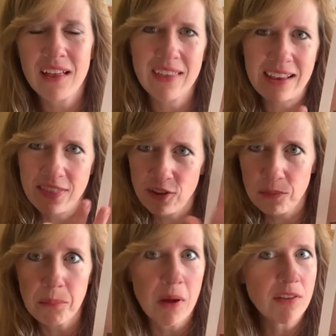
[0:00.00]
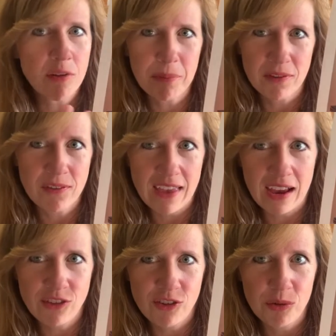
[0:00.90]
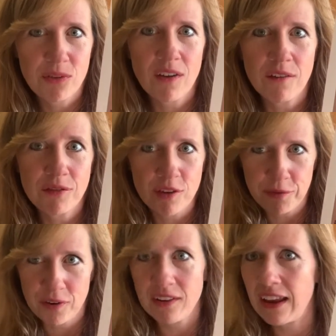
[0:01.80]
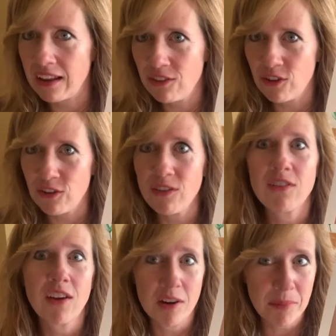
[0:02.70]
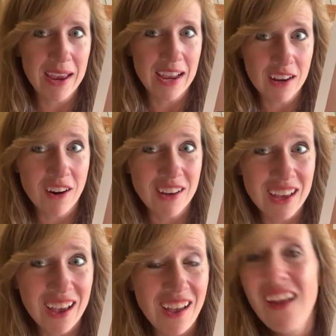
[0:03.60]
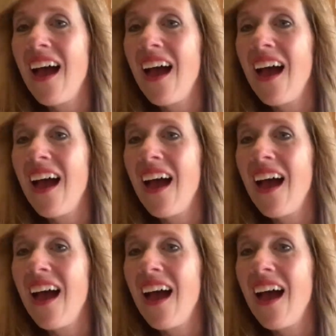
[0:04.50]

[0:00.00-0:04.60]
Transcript: like, there's multiple statues of different dancers done by Edgar Degas.